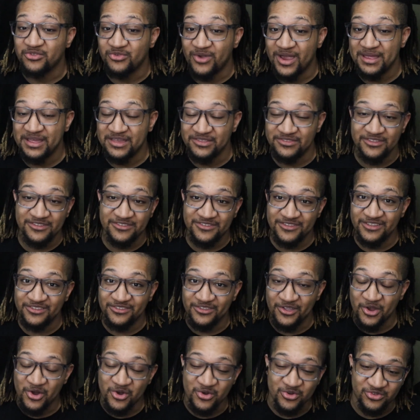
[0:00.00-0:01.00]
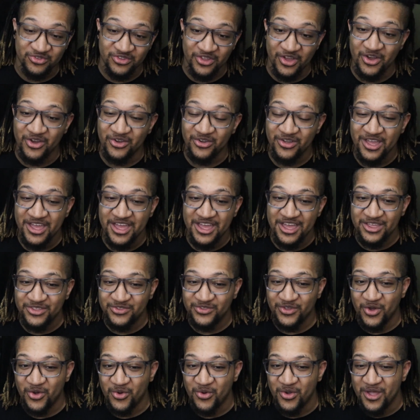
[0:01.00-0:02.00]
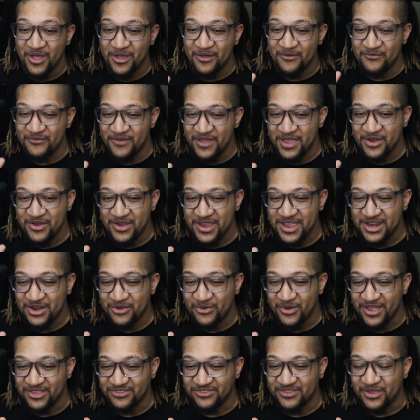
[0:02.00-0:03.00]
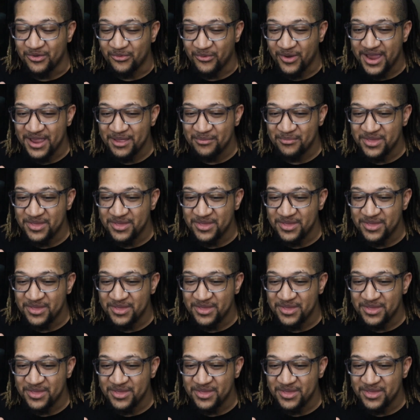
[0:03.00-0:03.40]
right? Because this is her song. So very interesting, right?